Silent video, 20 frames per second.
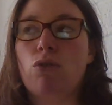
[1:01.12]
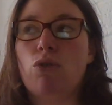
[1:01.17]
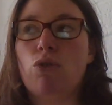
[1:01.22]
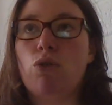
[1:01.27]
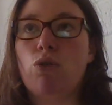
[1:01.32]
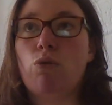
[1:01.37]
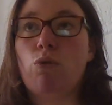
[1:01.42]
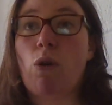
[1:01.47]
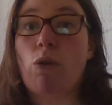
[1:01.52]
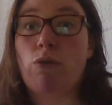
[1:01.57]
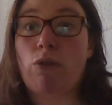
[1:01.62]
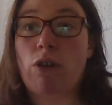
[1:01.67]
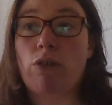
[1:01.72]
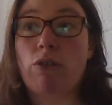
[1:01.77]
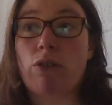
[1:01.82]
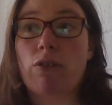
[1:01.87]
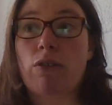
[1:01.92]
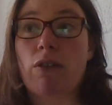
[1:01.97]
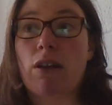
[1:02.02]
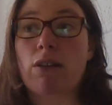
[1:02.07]
you won't
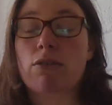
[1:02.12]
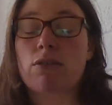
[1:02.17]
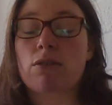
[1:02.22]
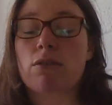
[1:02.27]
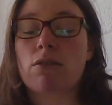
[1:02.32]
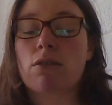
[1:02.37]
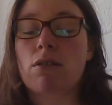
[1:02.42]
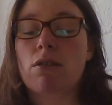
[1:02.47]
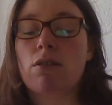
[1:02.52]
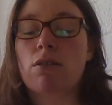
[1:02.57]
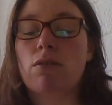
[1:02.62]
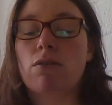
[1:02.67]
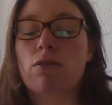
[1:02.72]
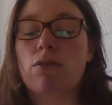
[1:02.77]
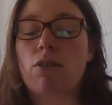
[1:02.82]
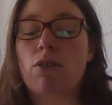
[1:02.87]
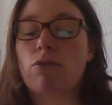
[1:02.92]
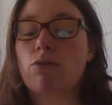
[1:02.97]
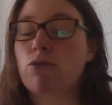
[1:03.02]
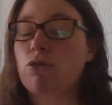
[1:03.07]
notice that.
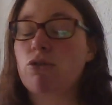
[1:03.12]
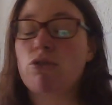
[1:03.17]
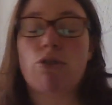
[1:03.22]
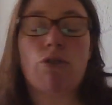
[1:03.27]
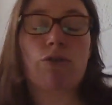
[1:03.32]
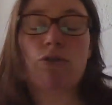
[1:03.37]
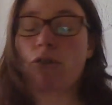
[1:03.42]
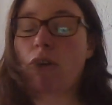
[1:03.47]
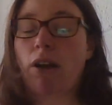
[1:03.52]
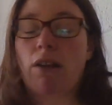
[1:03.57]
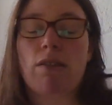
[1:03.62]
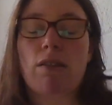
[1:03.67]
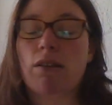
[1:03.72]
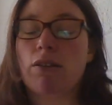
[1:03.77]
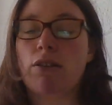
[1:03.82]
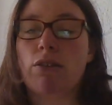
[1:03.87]
So don't try anything